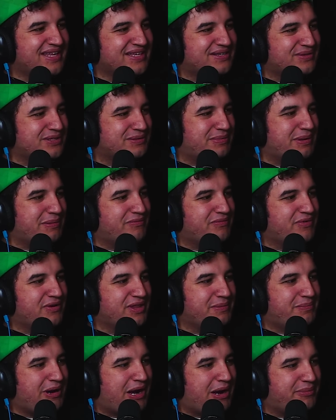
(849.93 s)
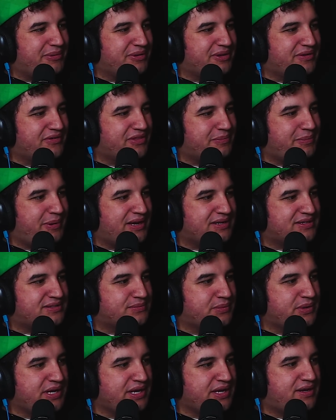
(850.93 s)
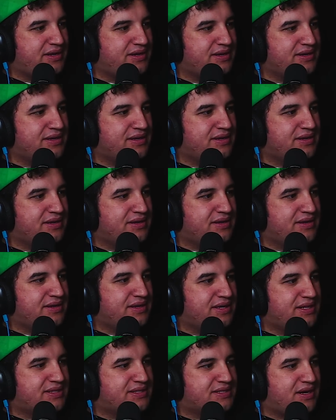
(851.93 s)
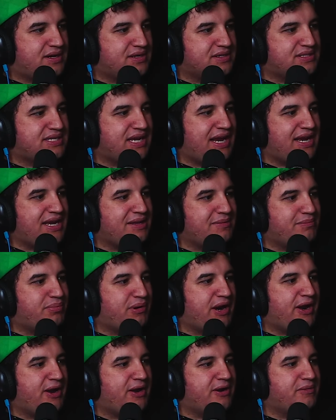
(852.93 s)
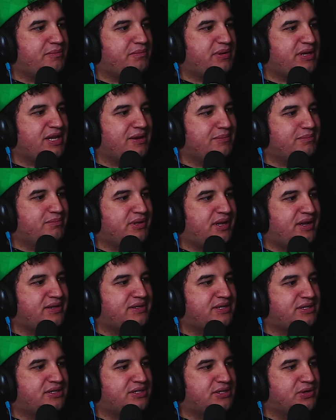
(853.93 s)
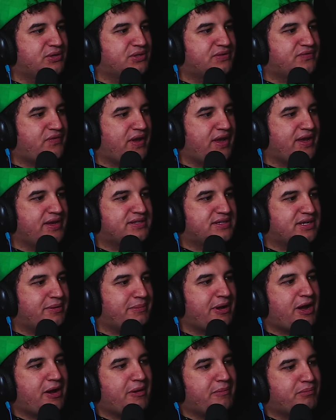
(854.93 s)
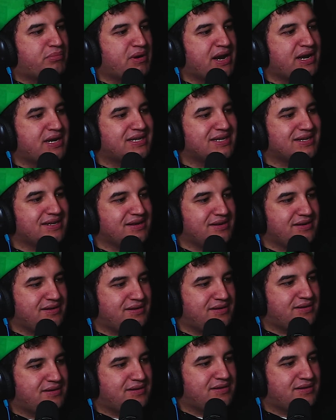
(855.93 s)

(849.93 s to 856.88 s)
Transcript: This one's been really popular over the past week. It's called Danny Brown Being Blunt to Joe's Face About Brendan.